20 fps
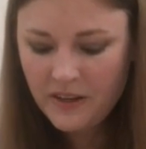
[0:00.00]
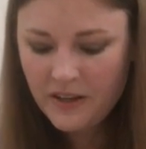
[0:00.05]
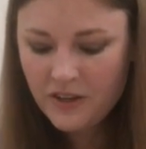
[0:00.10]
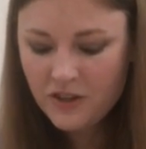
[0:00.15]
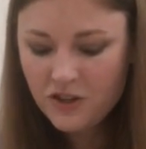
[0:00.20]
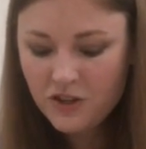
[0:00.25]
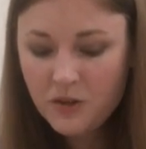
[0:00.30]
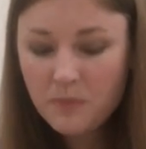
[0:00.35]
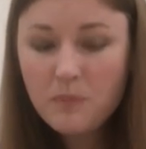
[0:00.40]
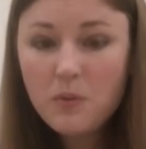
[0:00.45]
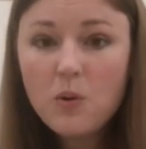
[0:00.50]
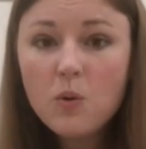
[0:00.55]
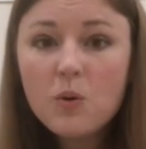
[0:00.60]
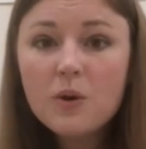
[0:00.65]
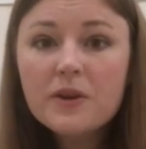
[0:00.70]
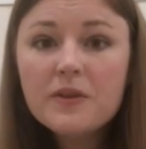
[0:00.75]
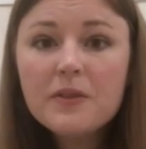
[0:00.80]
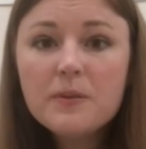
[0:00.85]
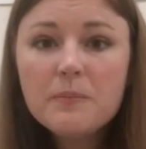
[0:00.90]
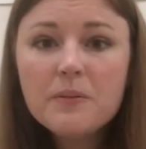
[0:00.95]
She
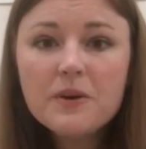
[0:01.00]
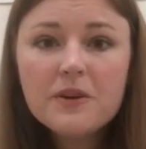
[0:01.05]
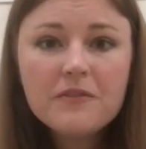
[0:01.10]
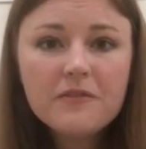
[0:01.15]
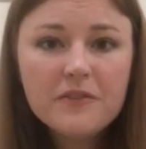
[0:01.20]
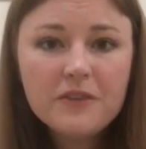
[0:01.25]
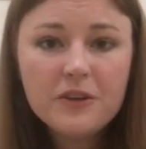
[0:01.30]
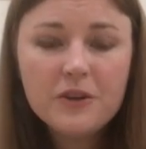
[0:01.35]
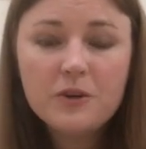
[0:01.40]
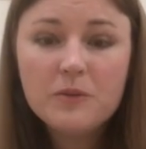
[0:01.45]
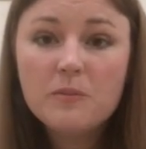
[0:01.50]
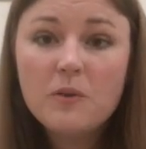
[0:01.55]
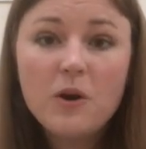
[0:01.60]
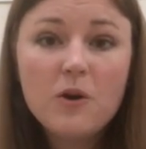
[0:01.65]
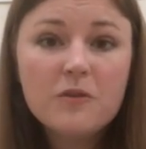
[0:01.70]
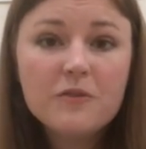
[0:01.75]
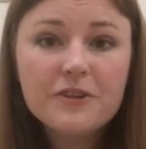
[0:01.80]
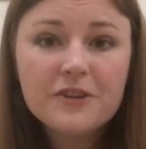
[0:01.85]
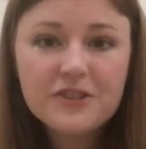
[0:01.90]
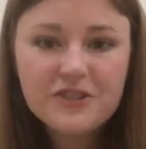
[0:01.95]
poured the perfume
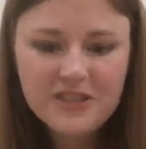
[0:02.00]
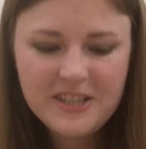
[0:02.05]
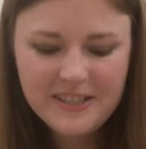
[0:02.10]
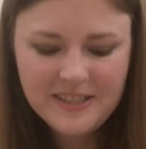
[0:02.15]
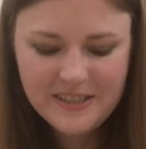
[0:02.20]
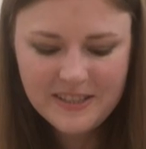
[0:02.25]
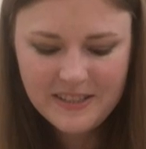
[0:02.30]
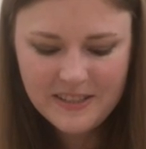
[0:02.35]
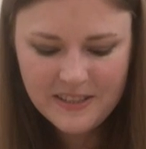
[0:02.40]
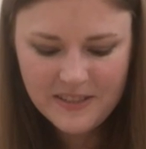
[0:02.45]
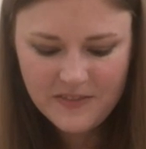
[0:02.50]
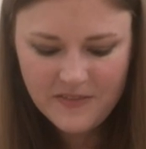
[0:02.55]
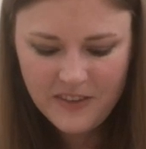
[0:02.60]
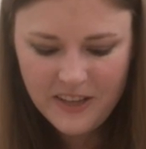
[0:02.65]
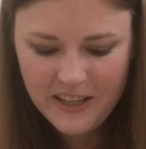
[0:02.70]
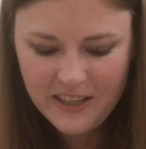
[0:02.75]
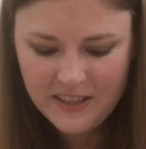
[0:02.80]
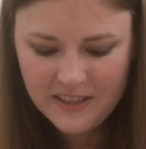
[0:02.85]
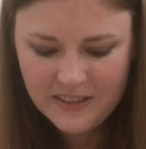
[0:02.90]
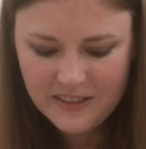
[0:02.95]
over Jesus'
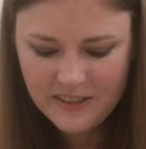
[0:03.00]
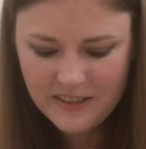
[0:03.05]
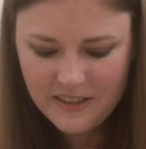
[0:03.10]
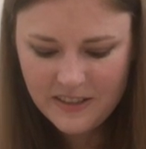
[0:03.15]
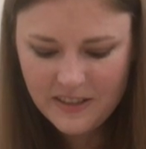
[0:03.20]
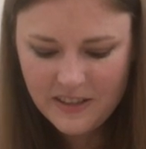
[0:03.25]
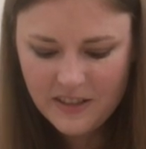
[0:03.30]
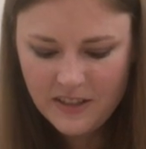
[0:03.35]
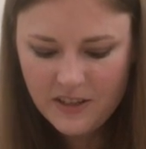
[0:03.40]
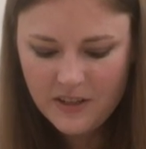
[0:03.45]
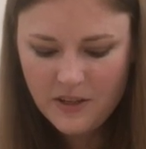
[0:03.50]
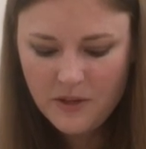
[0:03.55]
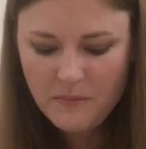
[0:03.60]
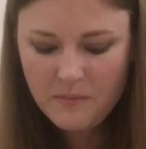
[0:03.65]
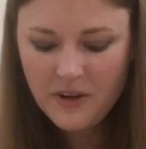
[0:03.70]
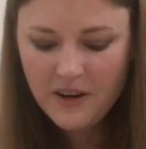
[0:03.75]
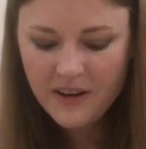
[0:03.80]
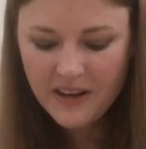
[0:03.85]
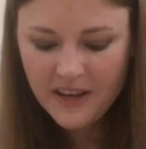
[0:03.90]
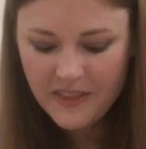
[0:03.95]
feet.
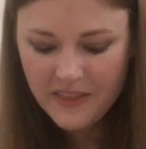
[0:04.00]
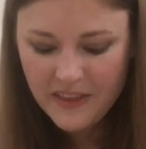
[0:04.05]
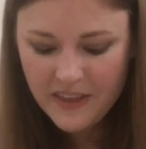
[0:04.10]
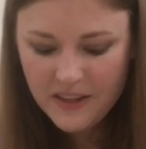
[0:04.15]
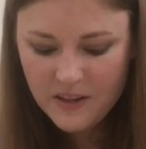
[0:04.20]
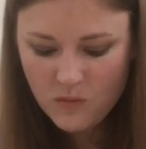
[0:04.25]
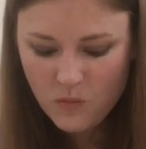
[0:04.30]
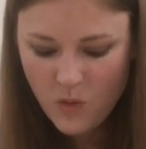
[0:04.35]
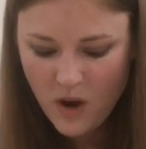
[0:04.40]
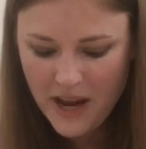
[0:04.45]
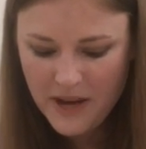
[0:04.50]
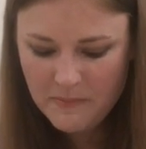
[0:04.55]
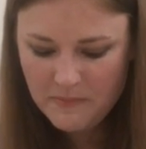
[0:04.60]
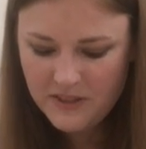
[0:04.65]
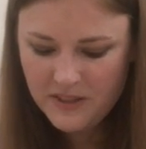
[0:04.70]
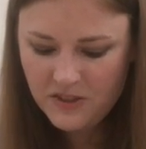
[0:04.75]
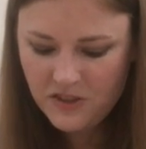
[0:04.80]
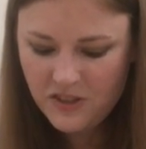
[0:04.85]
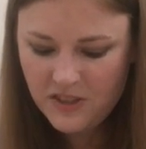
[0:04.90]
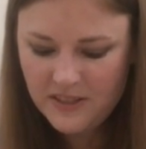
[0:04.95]
Mary then
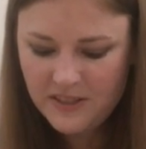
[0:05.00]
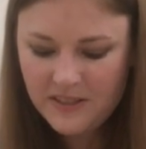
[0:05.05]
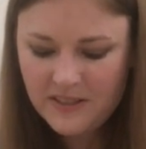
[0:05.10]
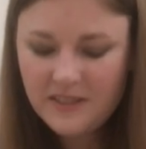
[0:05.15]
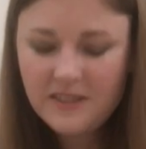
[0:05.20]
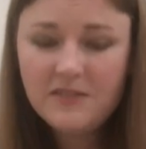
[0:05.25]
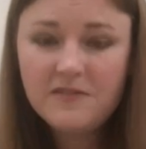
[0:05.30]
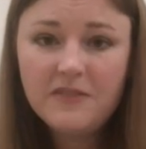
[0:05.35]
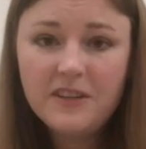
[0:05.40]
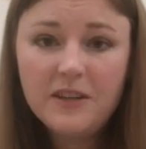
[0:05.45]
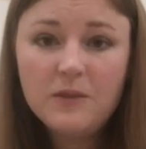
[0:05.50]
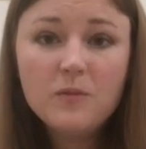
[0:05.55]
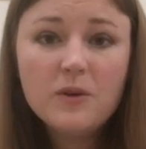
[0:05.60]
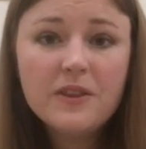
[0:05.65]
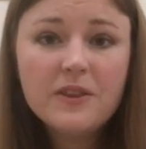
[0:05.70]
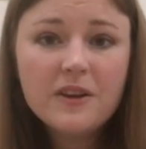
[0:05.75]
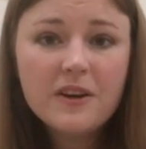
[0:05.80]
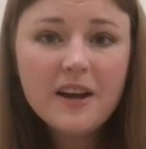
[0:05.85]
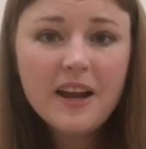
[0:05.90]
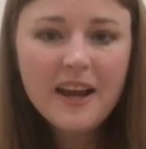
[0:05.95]
wiped Jesus' feet with
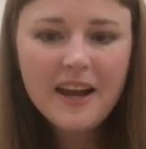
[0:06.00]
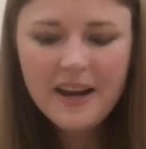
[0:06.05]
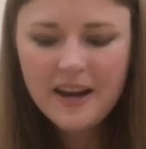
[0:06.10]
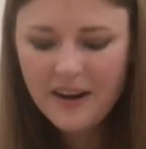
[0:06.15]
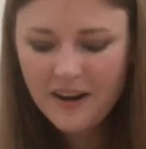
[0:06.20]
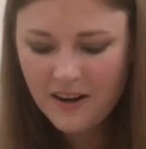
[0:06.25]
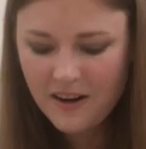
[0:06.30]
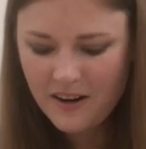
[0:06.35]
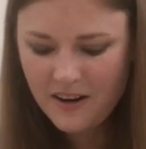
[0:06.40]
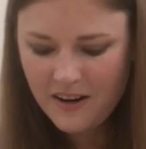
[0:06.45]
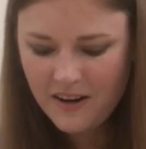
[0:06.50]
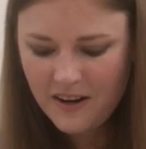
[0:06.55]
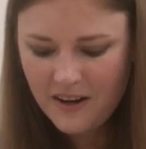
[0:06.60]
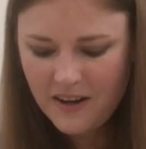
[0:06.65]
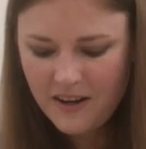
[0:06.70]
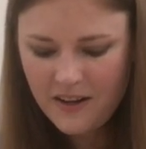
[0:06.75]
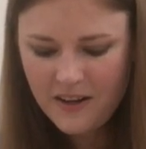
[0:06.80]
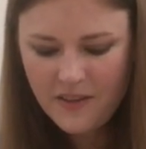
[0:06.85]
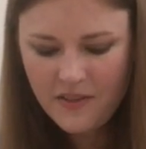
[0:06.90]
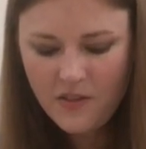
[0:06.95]
her hair.
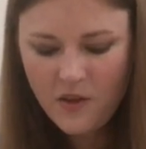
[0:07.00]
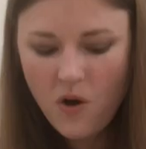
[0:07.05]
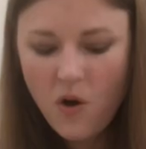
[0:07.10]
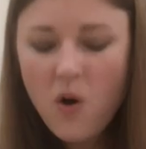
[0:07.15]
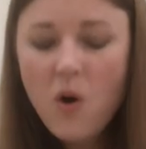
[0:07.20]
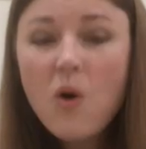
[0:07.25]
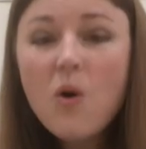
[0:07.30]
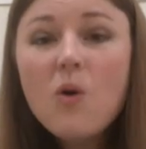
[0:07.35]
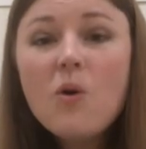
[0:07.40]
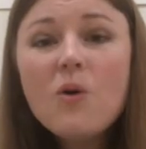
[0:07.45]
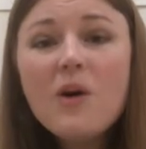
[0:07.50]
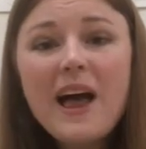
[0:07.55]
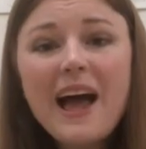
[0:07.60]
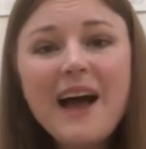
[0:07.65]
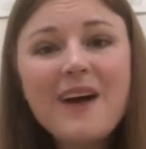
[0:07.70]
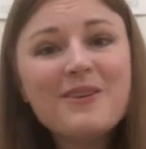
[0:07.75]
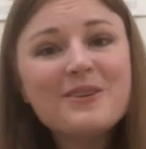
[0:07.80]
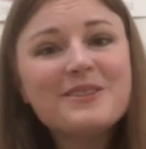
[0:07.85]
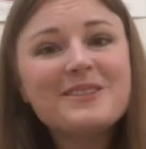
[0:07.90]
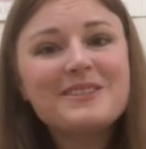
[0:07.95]
The whole
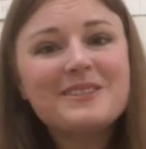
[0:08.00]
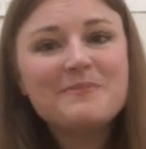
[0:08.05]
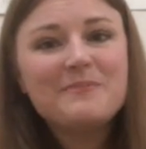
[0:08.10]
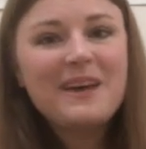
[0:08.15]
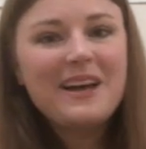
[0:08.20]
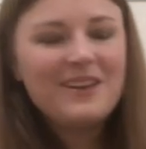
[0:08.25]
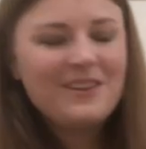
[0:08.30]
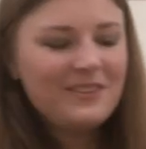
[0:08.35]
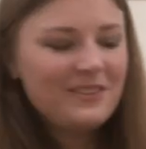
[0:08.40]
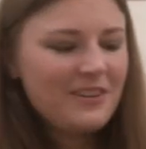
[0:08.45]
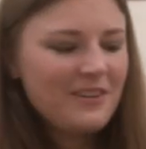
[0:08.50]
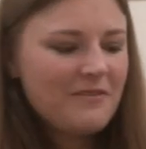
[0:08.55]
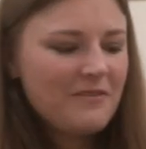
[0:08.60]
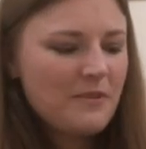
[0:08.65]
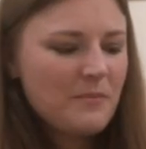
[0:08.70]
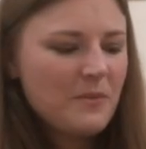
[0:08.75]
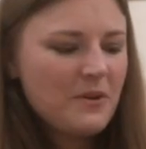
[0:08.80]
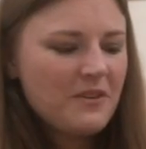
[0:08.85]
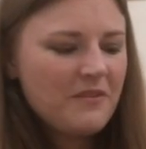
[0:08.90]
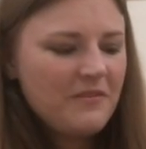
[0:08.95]
house smelled of the
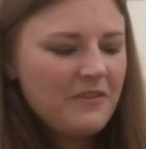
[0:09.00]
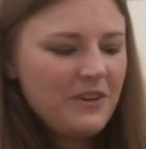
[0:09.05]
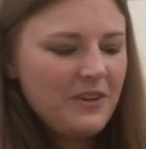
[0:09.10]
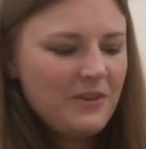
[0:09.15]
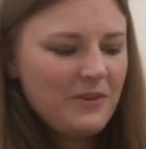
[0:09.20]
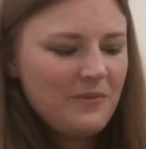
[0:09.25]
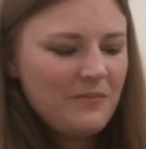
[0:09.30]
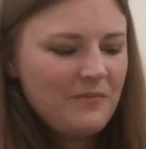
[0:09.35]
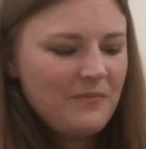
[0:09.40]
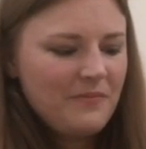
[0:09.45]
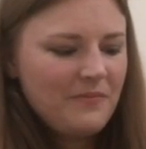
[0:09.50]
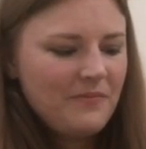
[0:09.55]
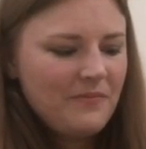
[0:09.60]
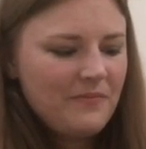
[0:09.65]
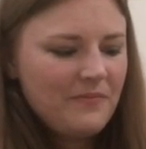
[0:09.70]
perfume.